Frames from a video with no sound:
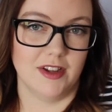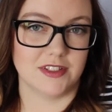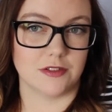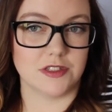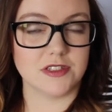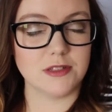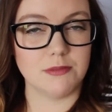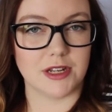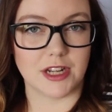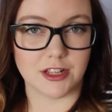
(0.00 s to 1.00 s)
So this is the
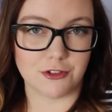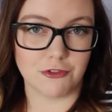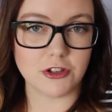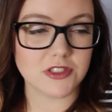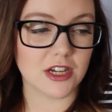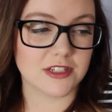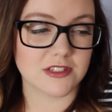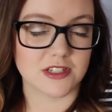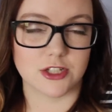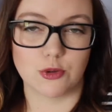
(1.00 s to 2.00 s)
mini. The full size
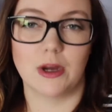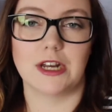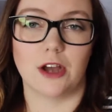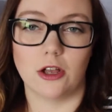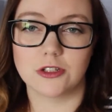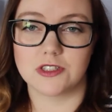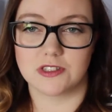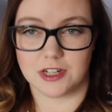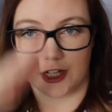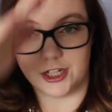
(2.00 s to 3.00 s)
is like $20.
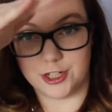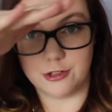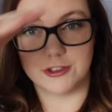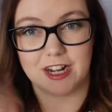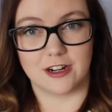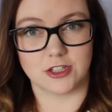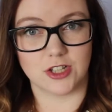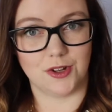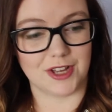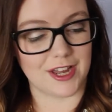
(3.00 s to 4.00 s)
It's like a huge
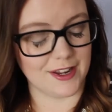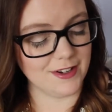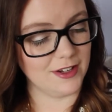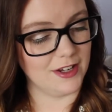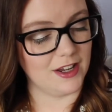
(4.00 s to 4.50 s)
aerosol can.